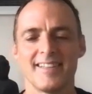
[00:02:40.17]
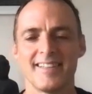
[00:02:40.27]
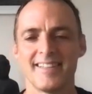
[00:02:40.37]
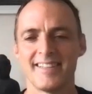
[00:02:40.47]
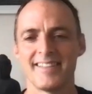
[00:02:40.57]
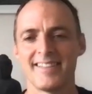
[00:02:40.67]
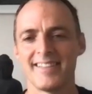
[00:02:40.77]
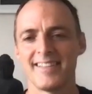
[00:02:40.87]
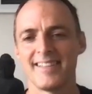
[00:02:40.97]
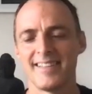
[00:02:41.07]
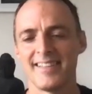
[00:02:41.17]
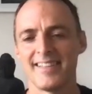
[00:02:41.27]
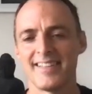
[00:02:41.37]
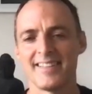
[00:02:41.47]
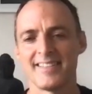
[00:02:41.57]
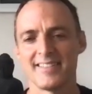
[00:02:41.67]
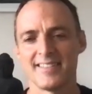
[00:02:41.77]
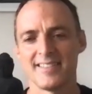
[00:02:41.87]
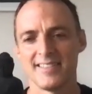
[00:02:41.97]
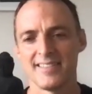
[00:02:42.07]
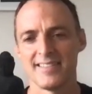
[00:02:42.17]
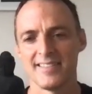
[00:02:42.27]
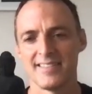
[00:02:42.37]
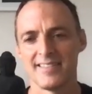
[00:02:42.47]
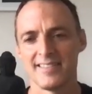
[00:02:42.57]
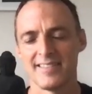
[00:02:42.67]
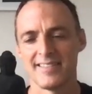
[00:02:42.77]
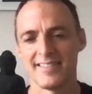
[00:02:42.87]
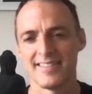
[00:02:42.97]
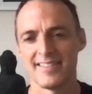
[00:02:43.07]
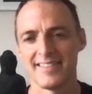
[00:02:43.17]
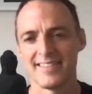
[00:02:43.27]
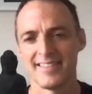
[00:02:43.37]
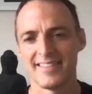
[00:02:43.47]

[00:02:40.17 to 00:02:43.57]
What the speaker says: (silent)